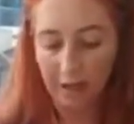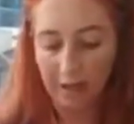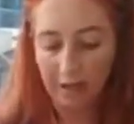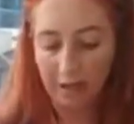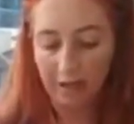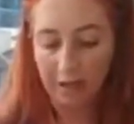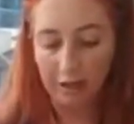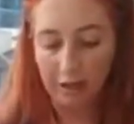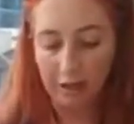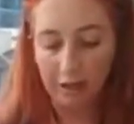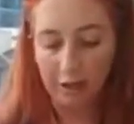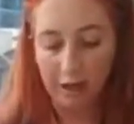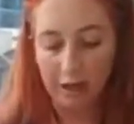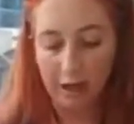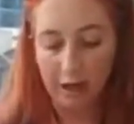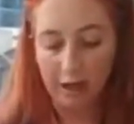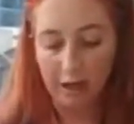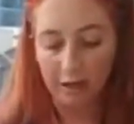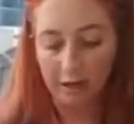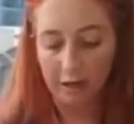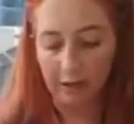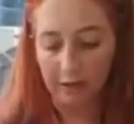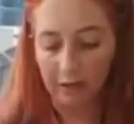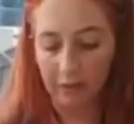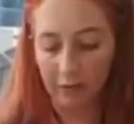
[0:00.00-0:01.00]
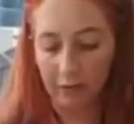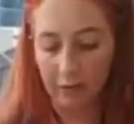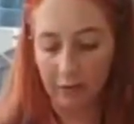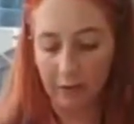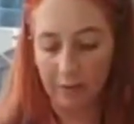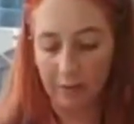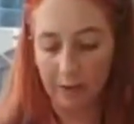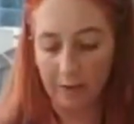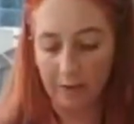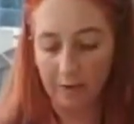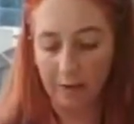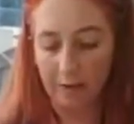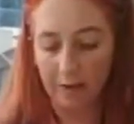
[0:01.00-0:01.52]
Did you hear anything from the
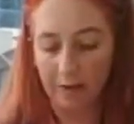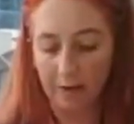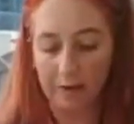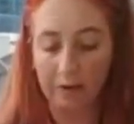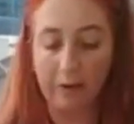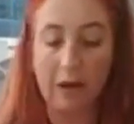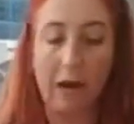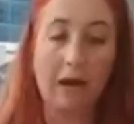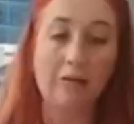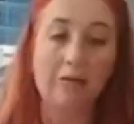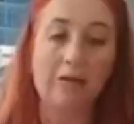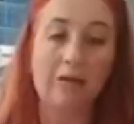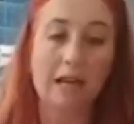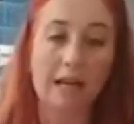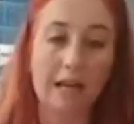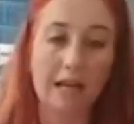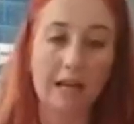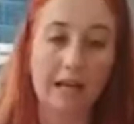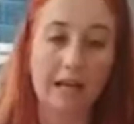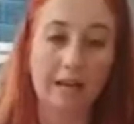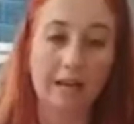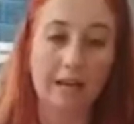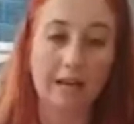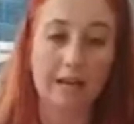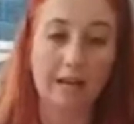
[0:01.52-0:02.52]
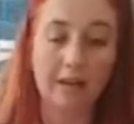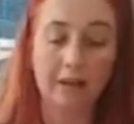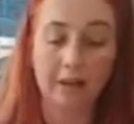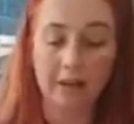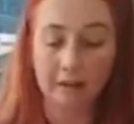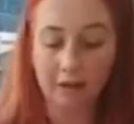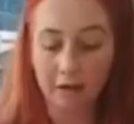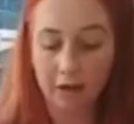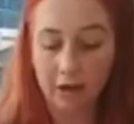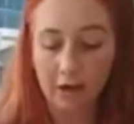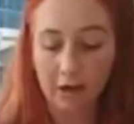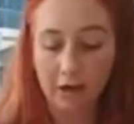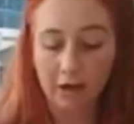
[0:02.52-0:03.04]
people on the ground say anything to you?
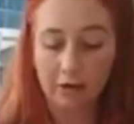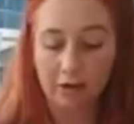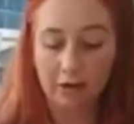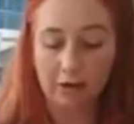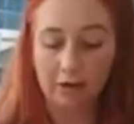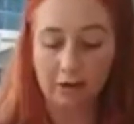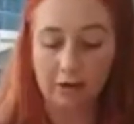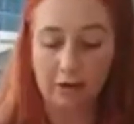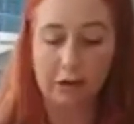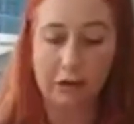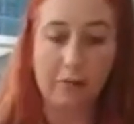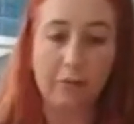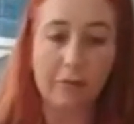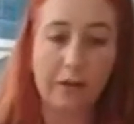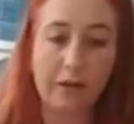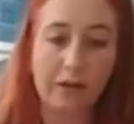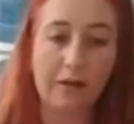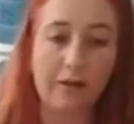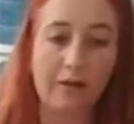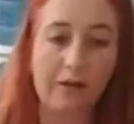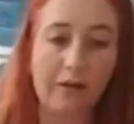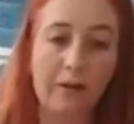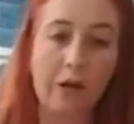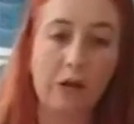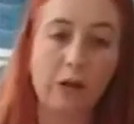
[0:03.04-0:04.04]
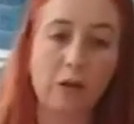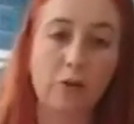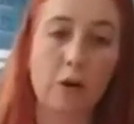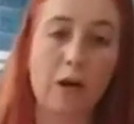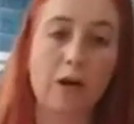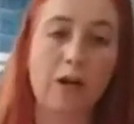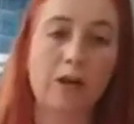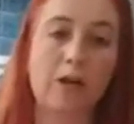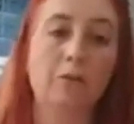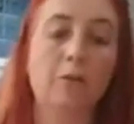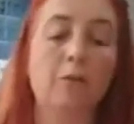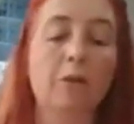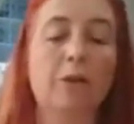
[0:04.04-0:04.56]
So to me, the first
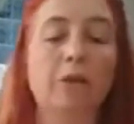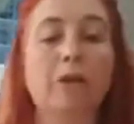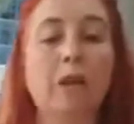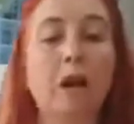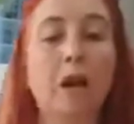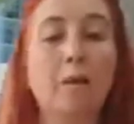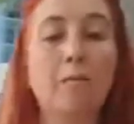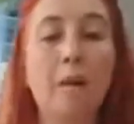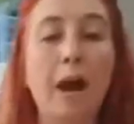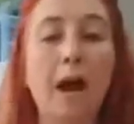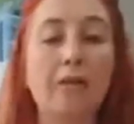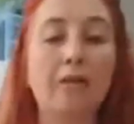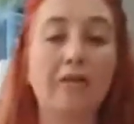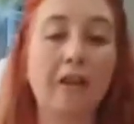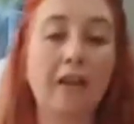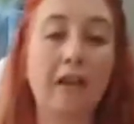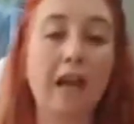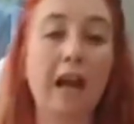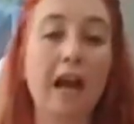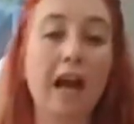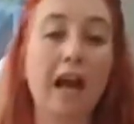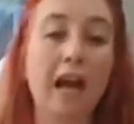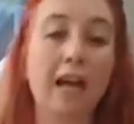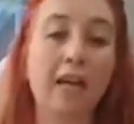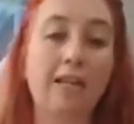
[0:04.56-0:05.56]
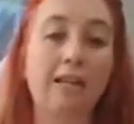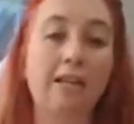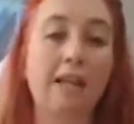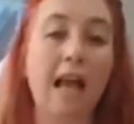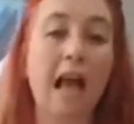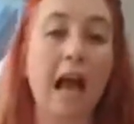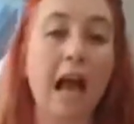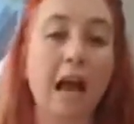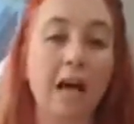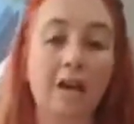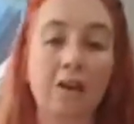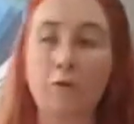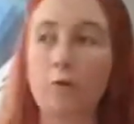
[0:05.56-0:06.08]
question was about the guys
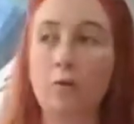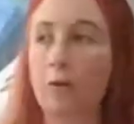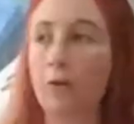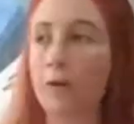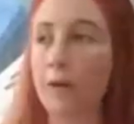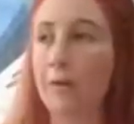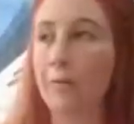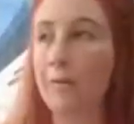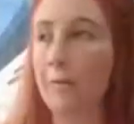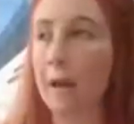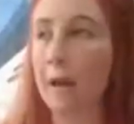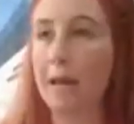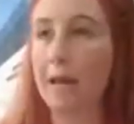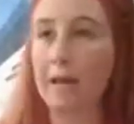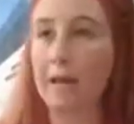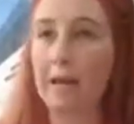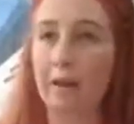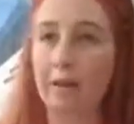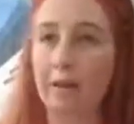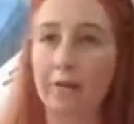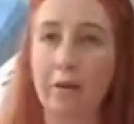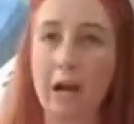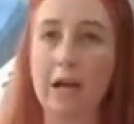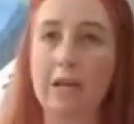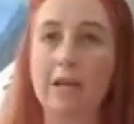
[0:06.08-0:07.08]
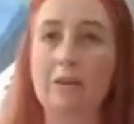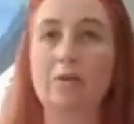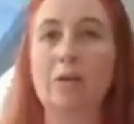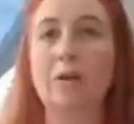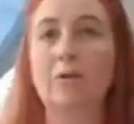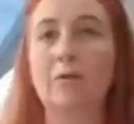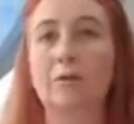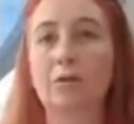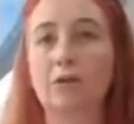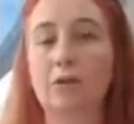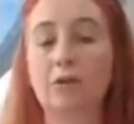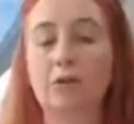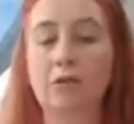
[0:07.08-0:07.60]
actually making threats. They
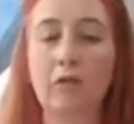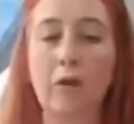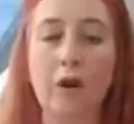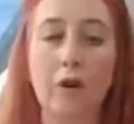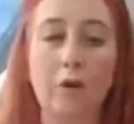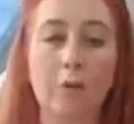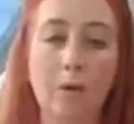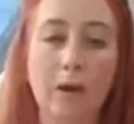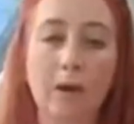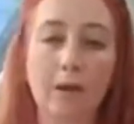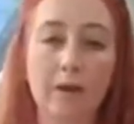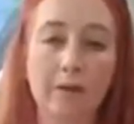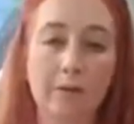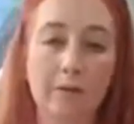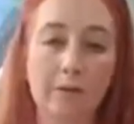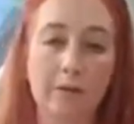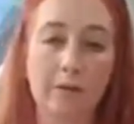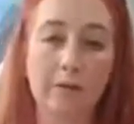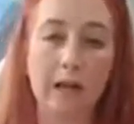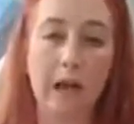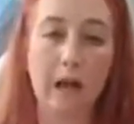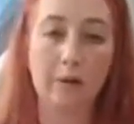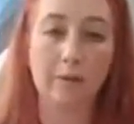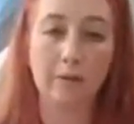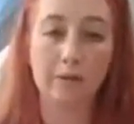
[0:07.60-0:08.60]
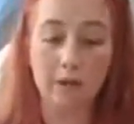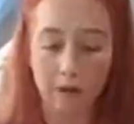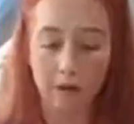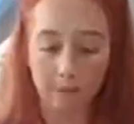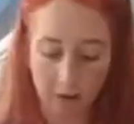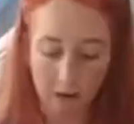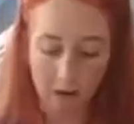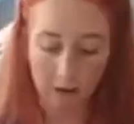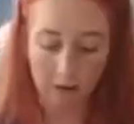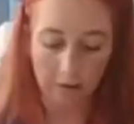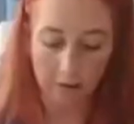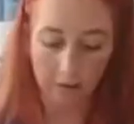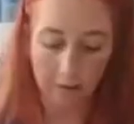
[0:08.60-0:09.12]
were so far away, there was, that was not
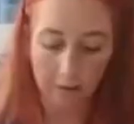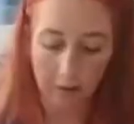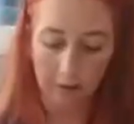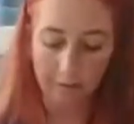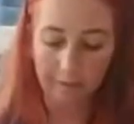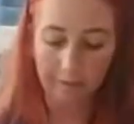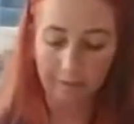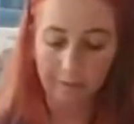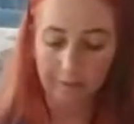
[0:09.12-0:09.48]
possible.